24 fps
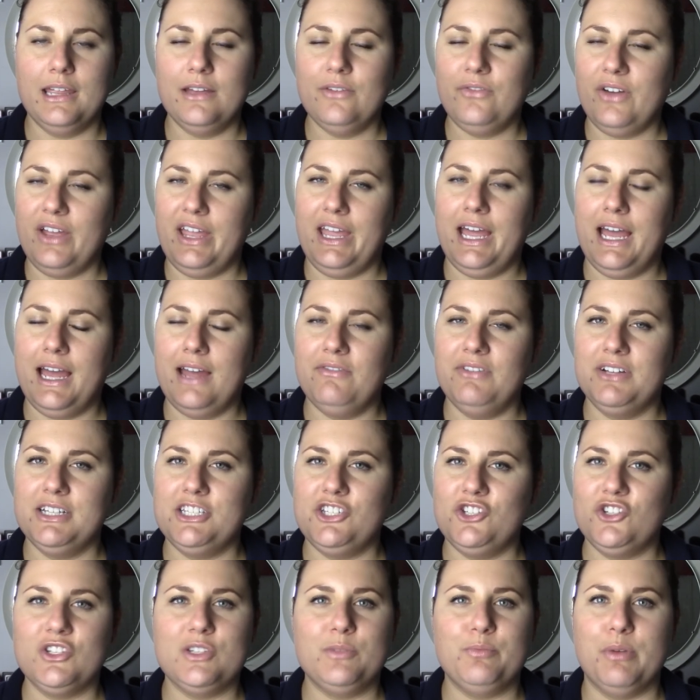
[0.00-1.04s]
If I have,
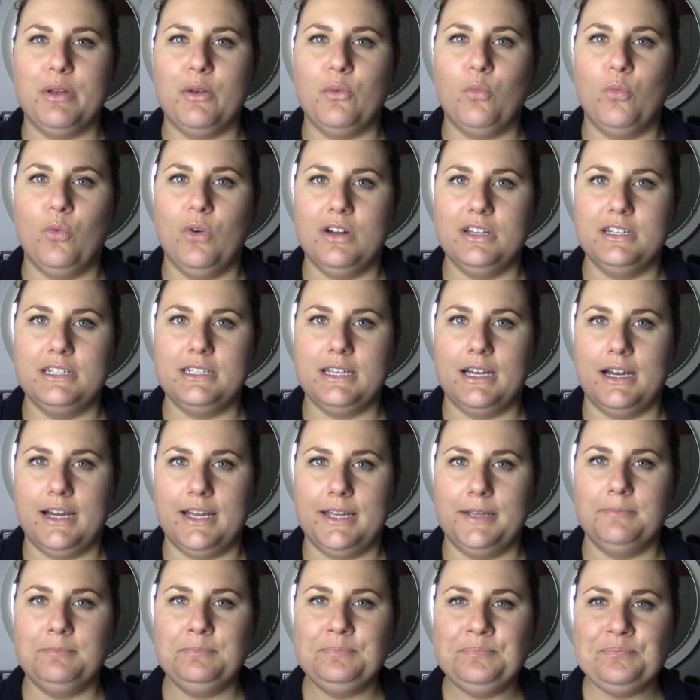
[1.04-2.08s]
it's just been one
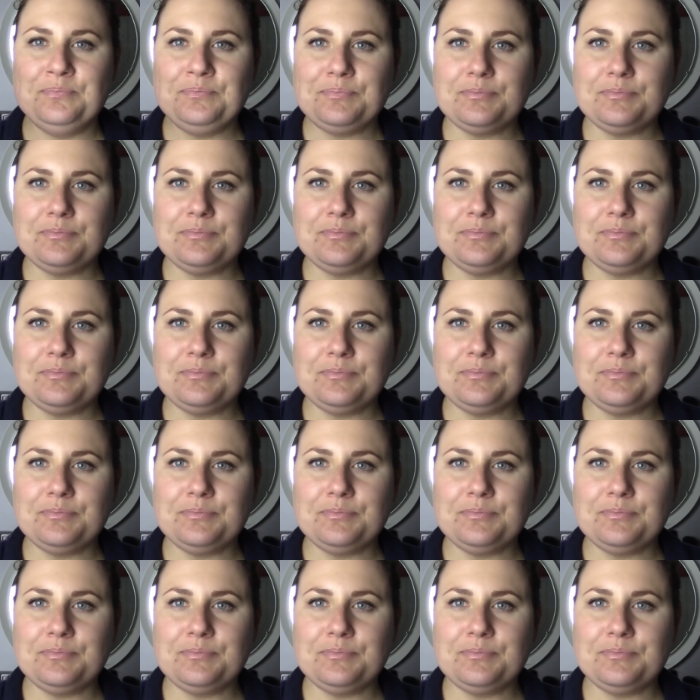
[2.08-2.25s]
time.